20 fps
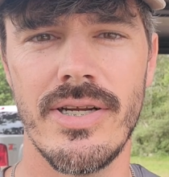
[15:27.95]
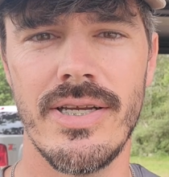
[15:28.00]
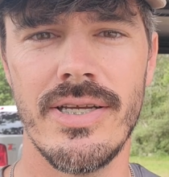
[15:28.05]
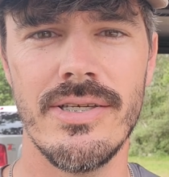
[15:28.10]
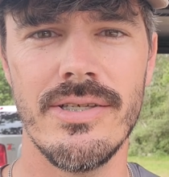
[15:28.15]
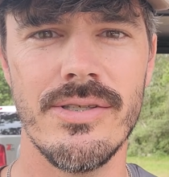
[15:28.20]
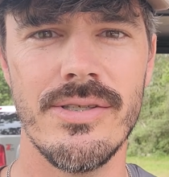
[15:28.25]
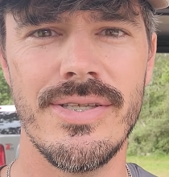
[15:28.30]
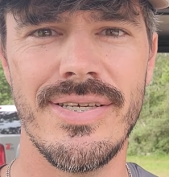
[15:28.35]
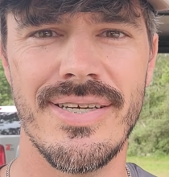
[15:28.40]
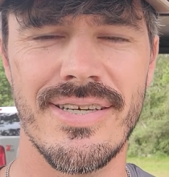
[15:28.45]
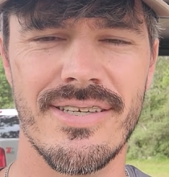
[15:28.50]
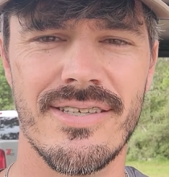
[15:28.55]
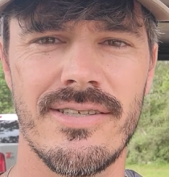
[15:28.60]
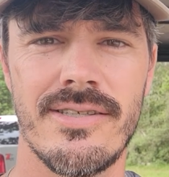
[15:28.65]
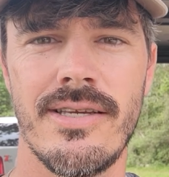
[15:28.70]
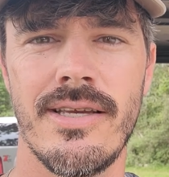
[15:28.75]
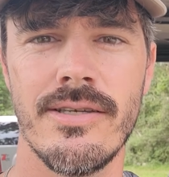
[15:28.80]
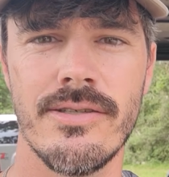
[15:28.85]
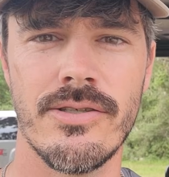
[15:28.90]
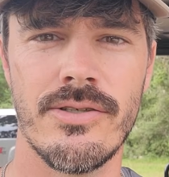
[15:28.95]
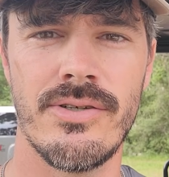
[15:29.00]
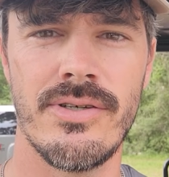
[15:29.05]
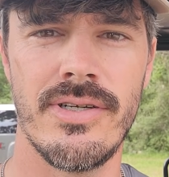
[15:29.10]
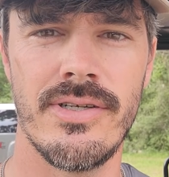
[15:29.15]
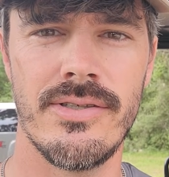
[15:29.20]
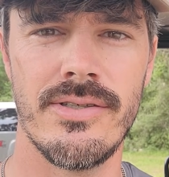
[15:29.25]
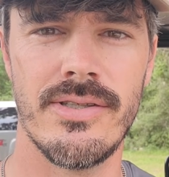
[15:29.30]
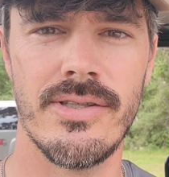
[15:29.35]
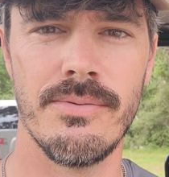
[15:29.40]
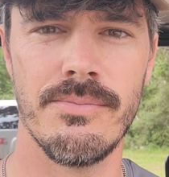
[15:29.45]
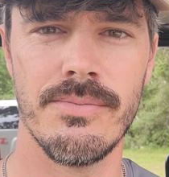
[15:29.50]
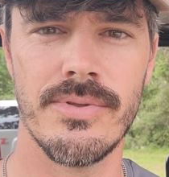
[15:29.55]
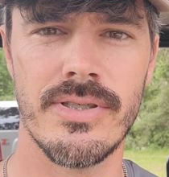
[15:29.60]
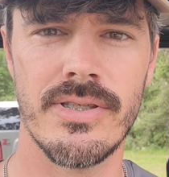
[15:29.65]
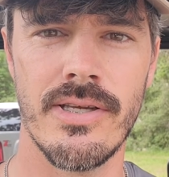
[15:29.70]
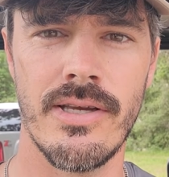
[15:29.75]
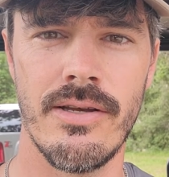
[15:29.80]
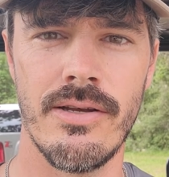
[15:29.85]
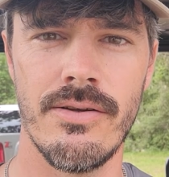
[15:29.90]
is the accessories
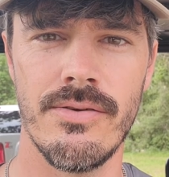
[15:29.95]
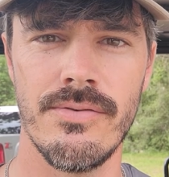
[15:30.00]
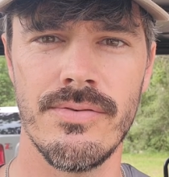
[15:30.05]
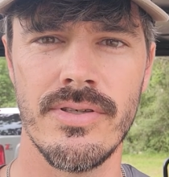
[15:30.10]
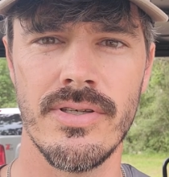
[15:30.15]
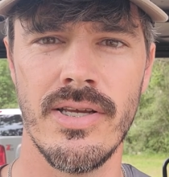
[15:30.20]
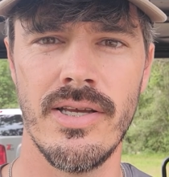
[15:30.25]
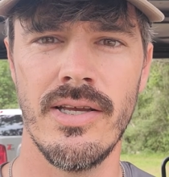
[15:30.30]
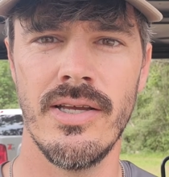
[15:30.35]
themselves.